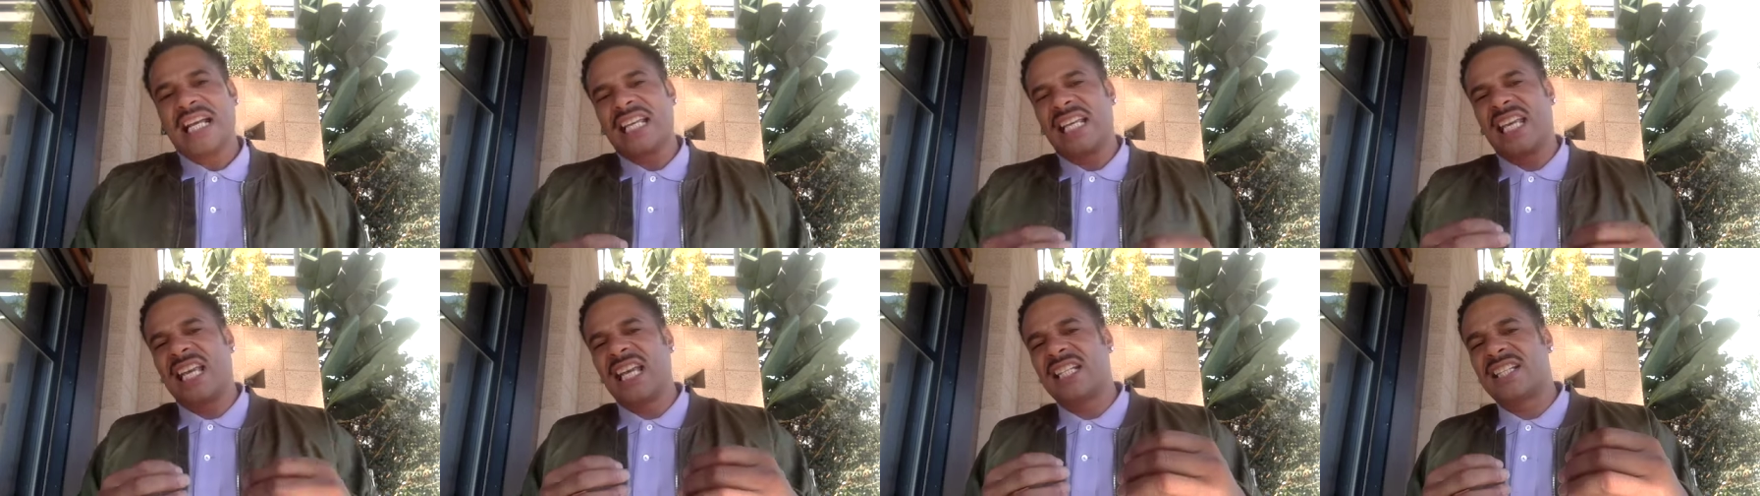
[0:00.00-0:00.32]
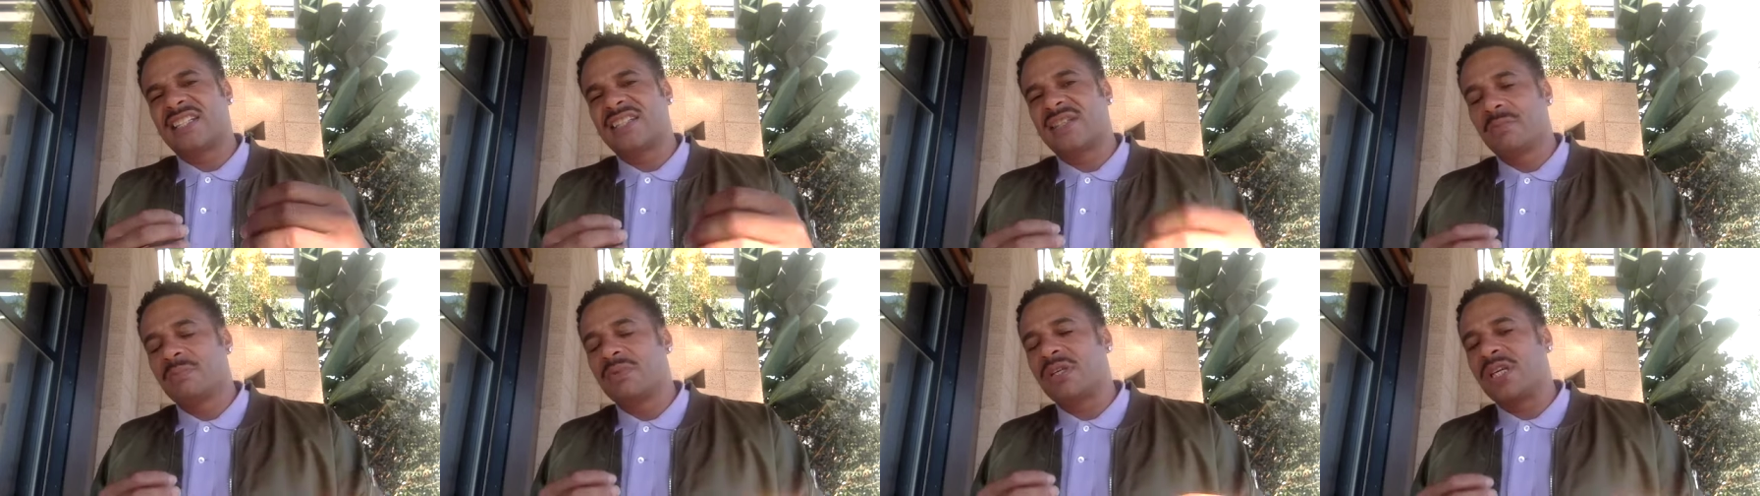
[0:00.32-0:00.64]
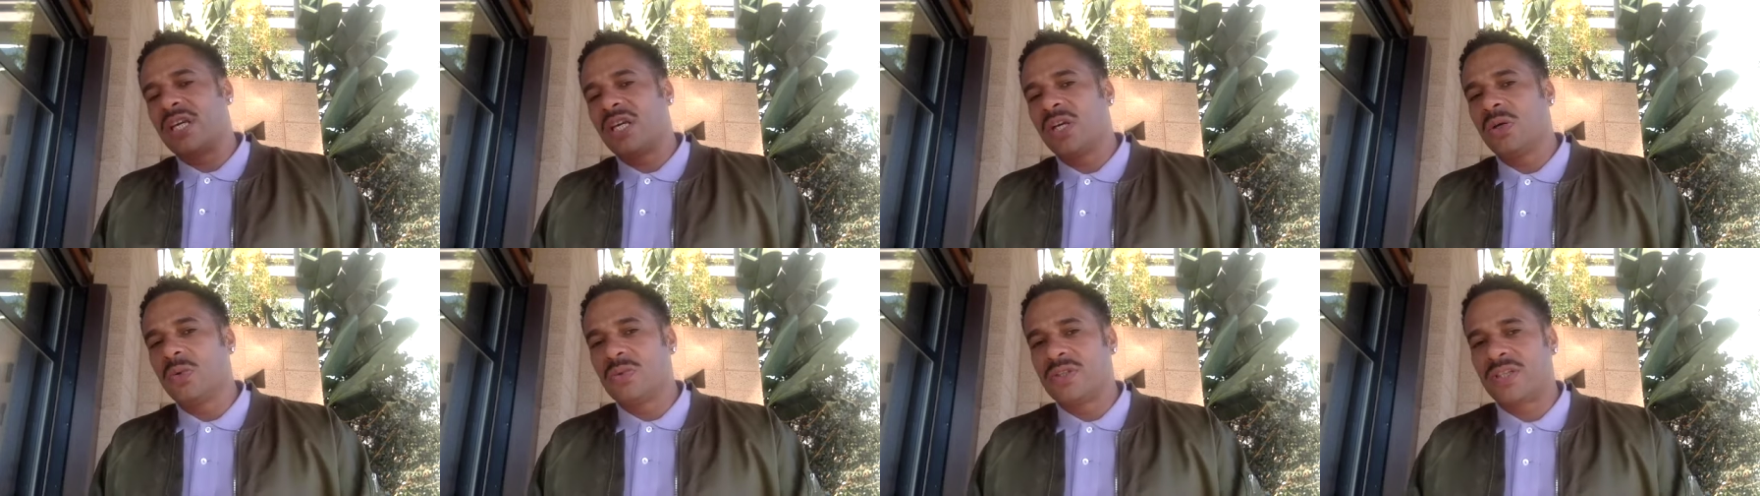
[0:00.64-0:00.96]
get some
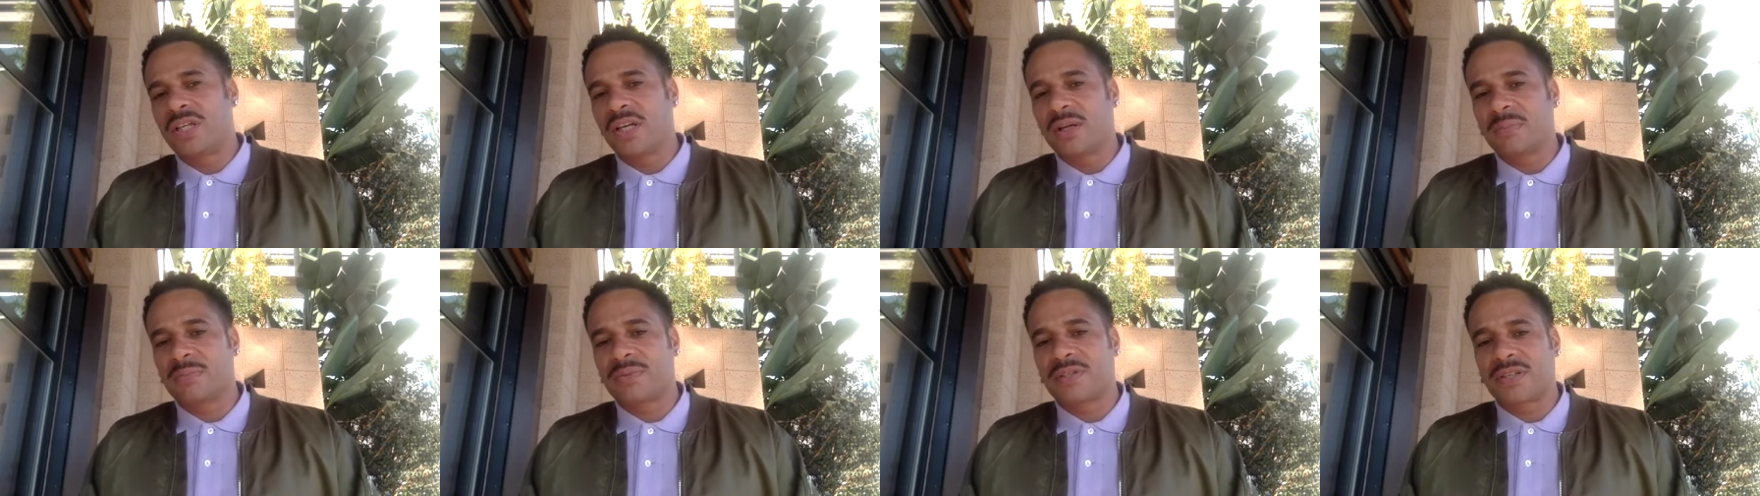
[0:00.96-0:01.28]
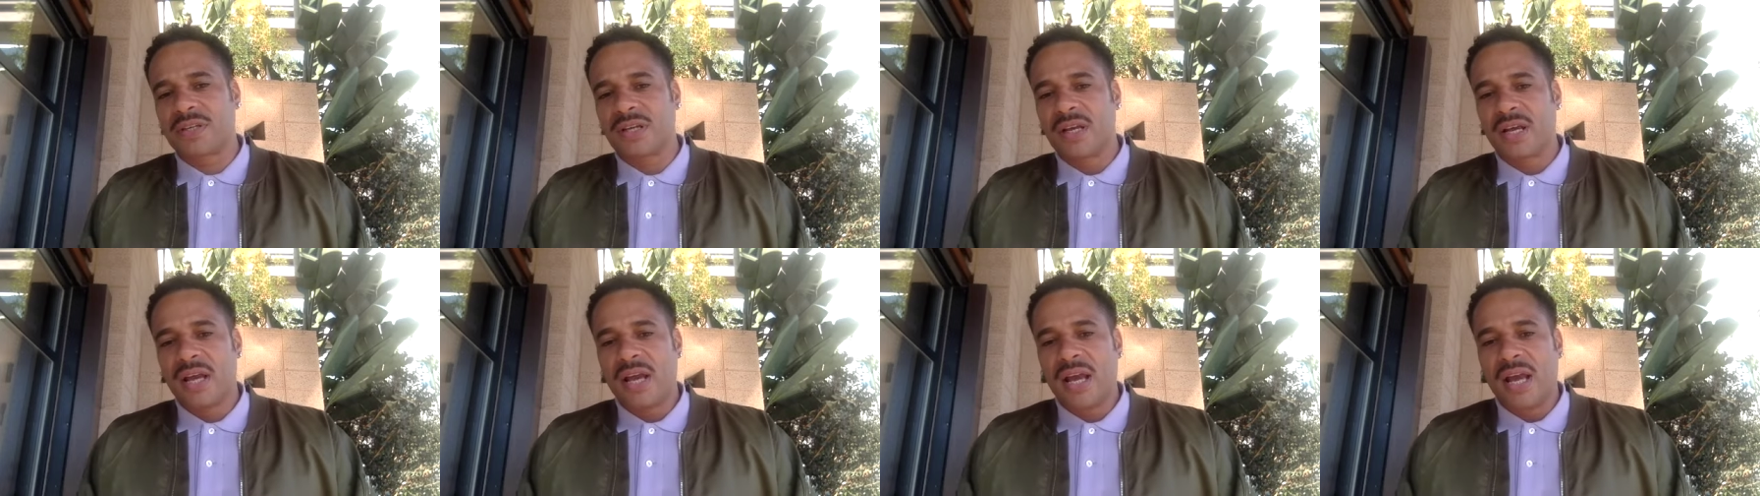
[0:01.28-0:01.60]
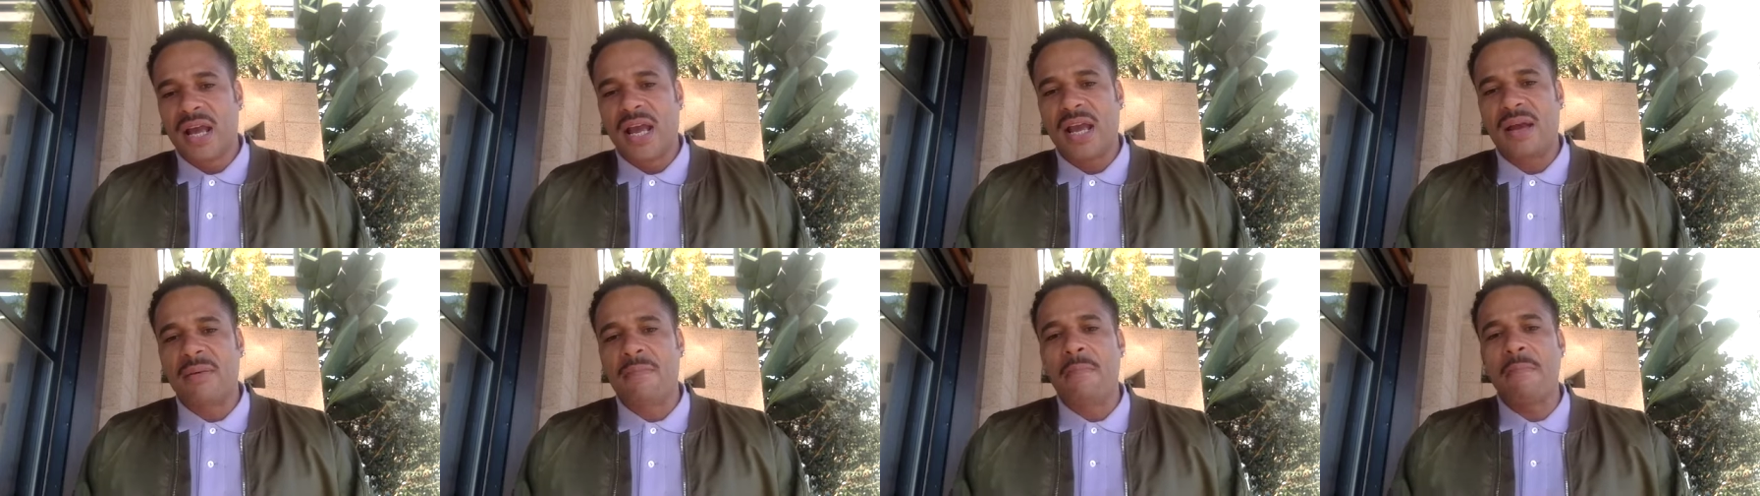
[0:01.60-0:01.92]
Q-tips,
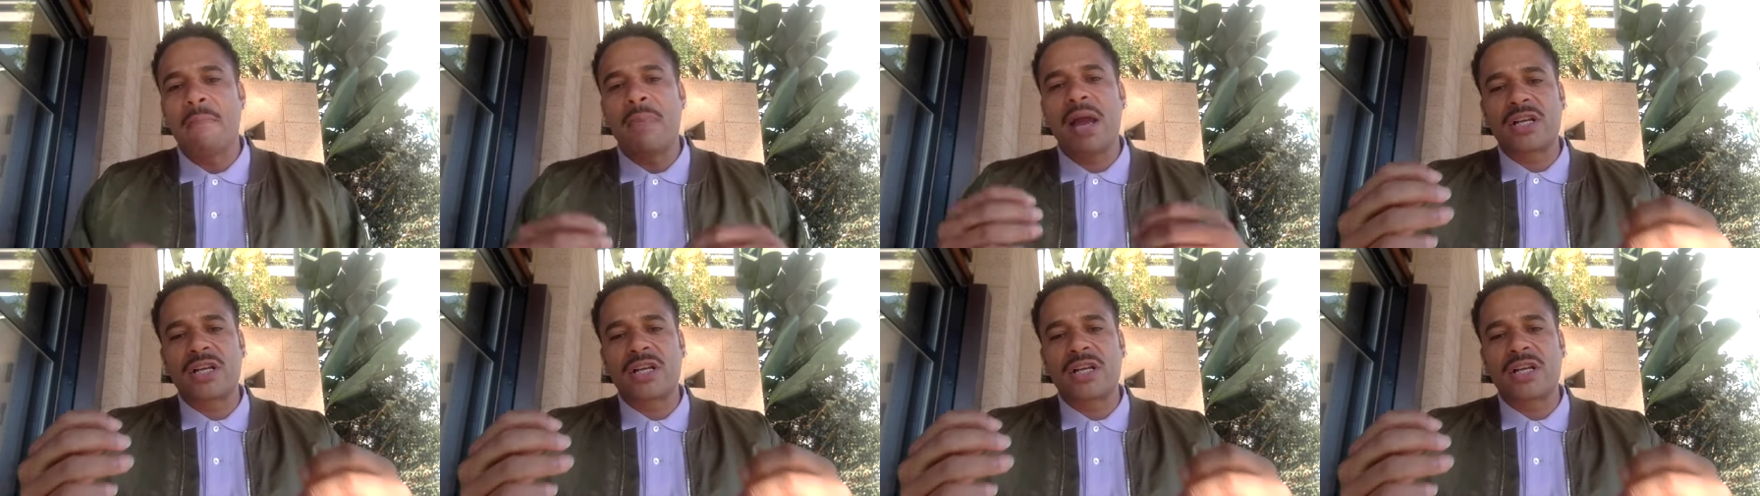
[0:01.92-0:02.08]
and